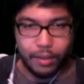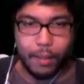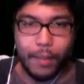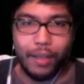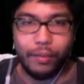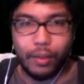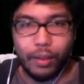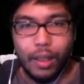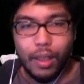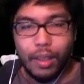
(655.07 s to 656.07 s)
I made for
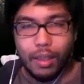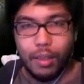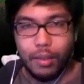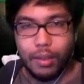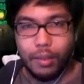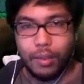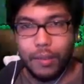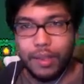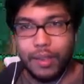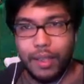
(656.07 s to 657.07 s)
her. It was, it was a
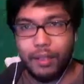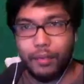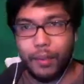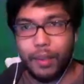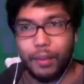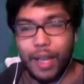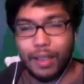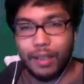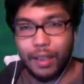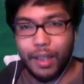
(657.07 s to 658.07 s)
mistake for me to
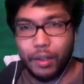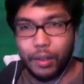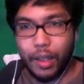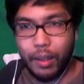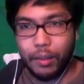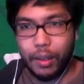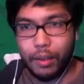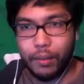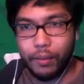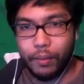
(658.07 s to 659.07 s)
accidentally get her killed
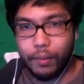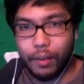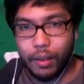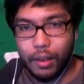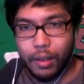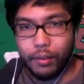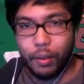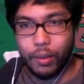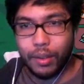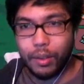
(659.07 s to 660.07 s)
there. Of
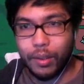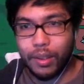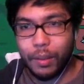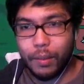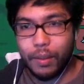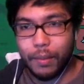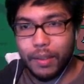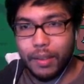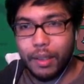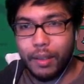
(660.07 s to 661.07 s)
course, it's always going to be a
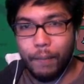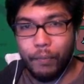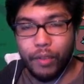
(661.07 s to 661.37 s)
mistake.